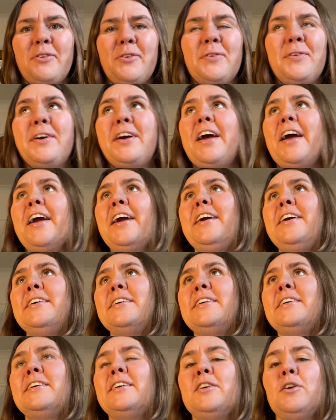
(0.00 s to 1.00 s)
Okay,
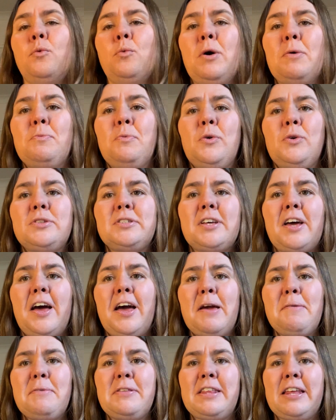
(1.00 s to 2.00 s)
one more
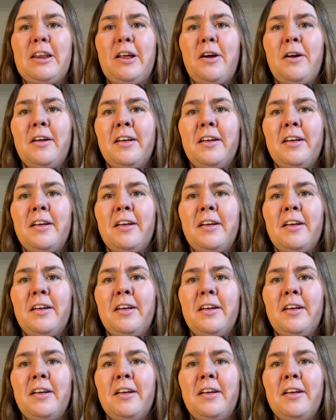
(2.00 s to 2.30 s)
time and then